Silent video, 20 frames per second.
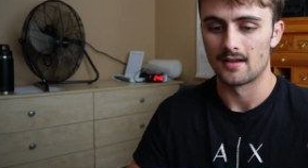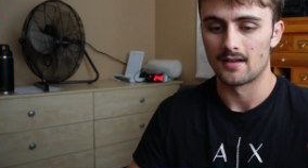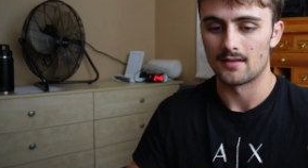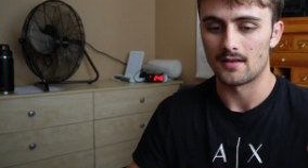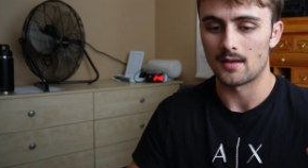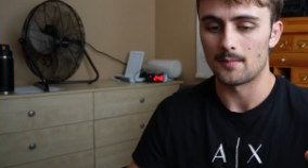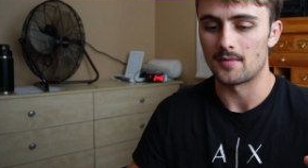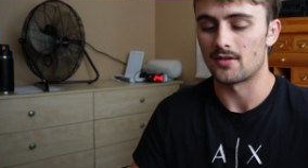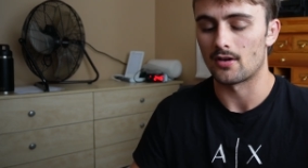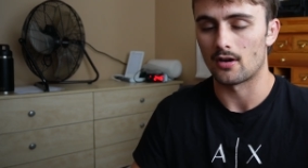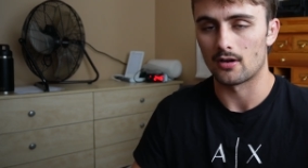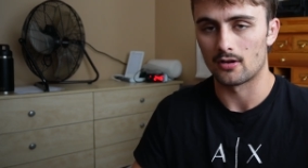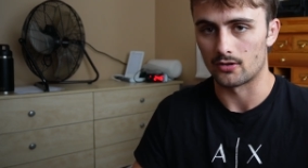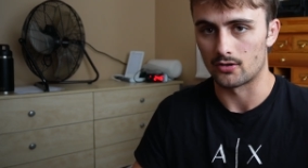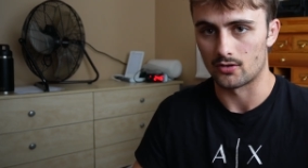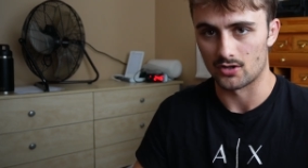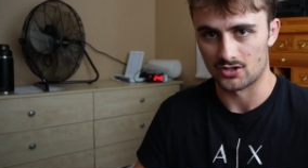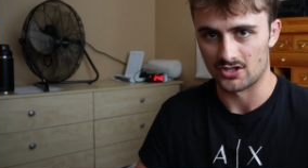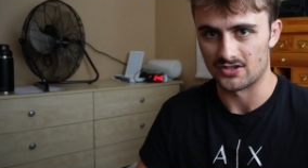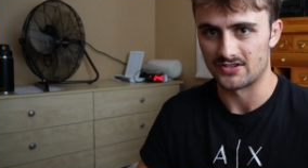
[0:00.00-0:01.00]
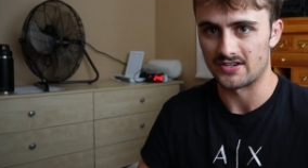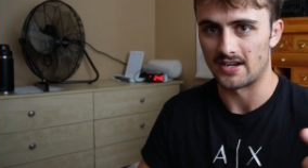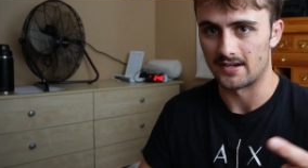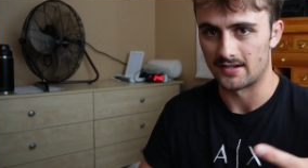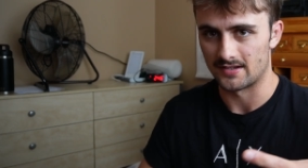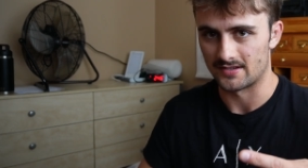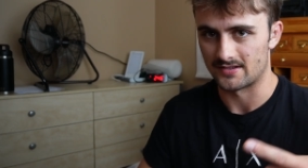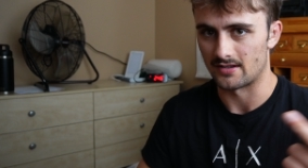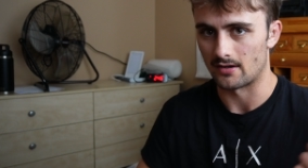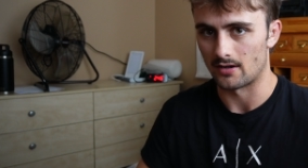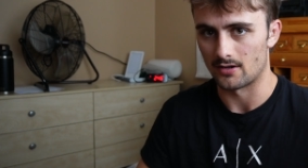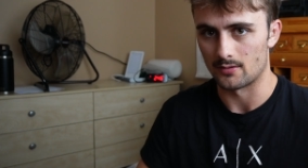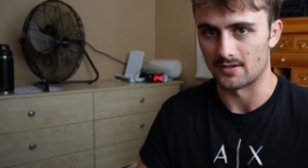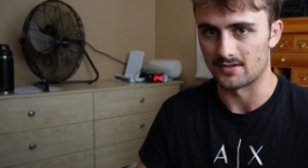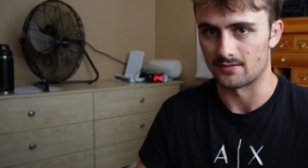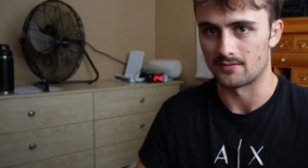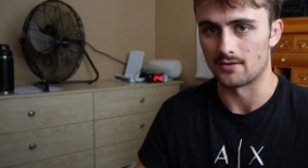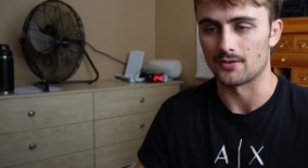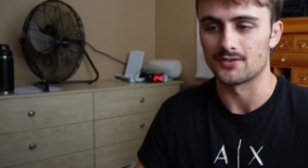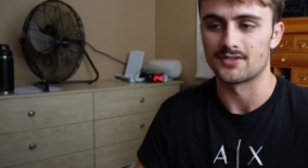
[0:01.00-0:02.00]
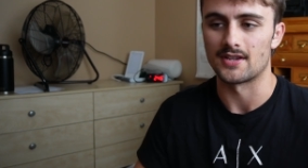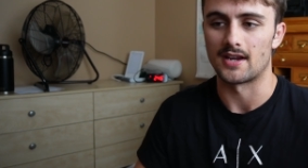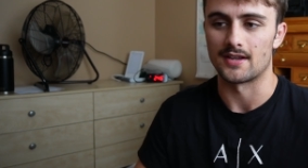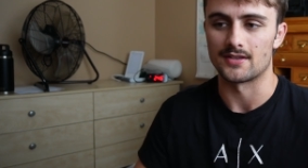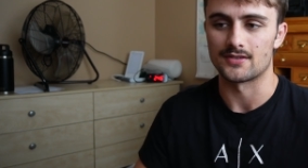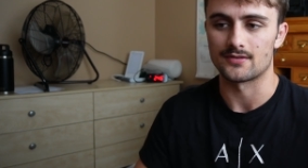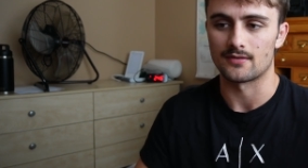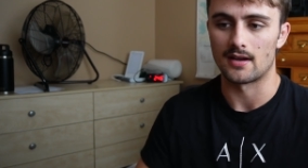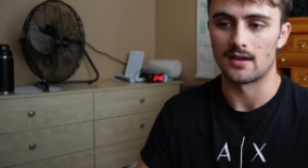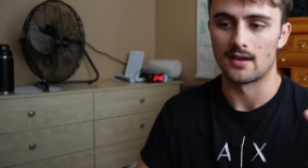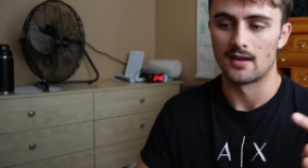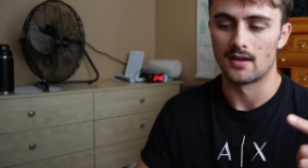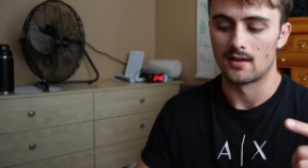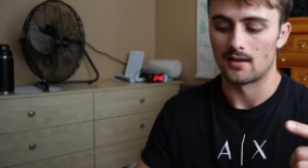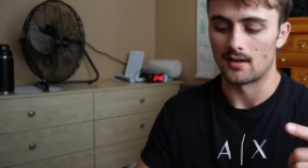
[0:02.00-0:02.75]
I mean, there are good Christian scientists that are doing real science, right?